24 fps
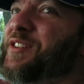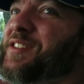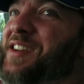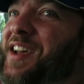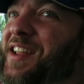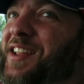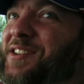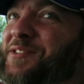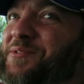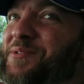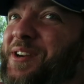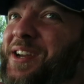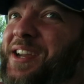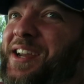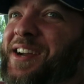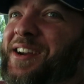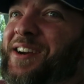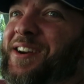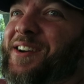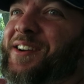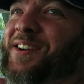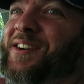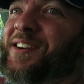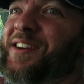Fratellis were
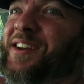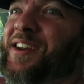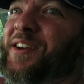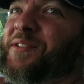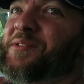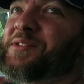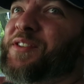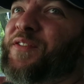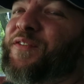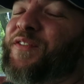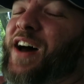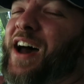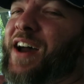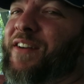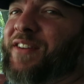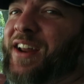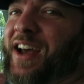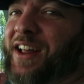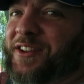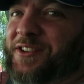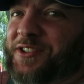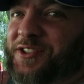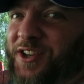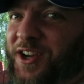here. It was a
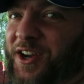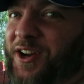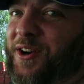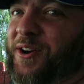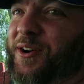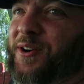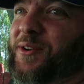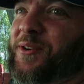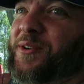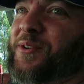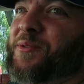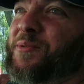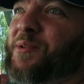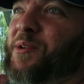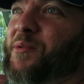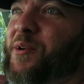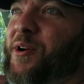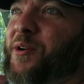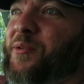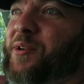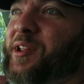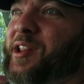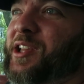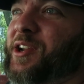$5 show. We
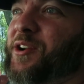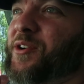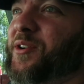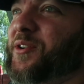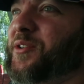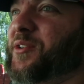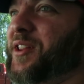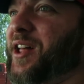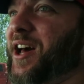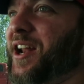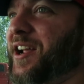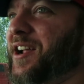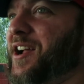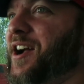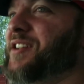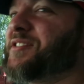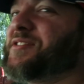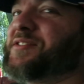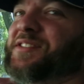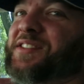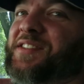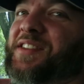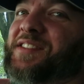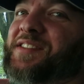weren't really going to a lot of
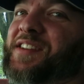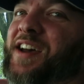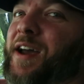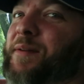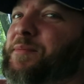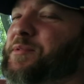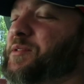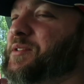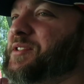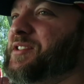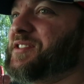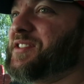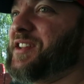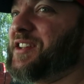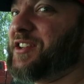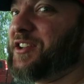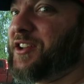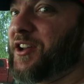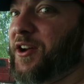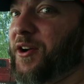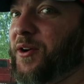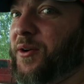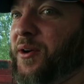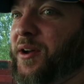concerts at the time, so we just
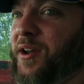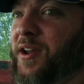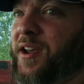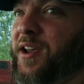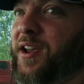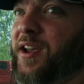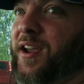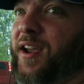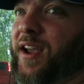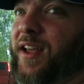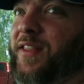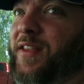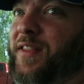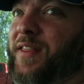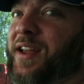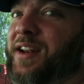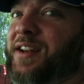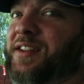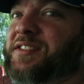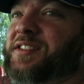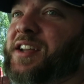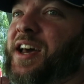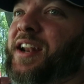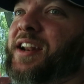didn't go. And then
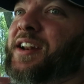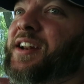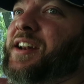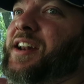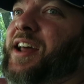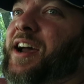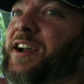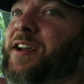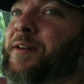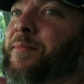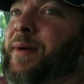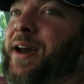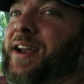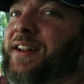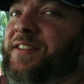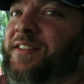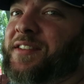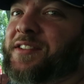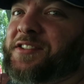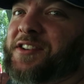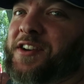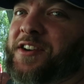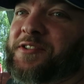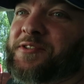they decided to not come back
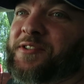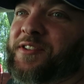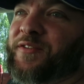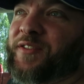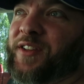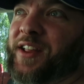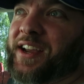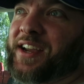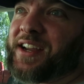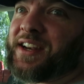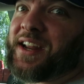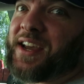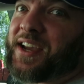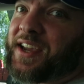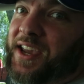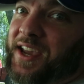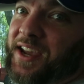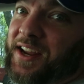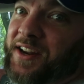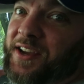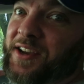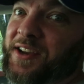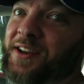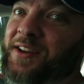to this country for like a
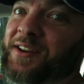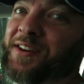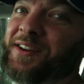decade.